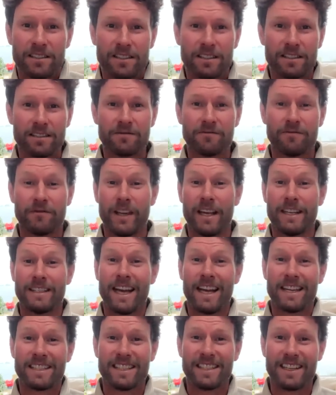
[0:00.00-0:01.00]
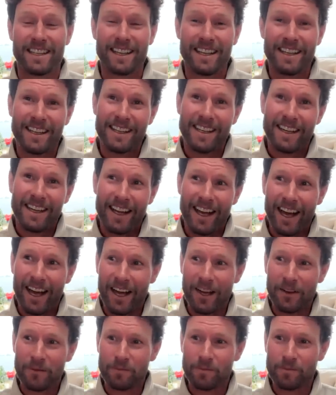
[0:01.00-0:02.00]
is fantastic.
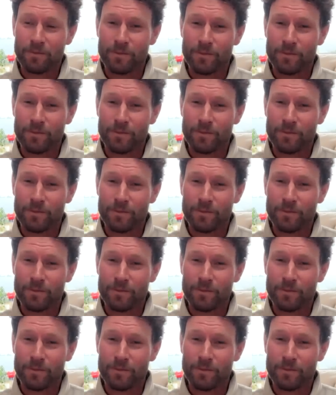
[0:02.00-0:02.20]
Um,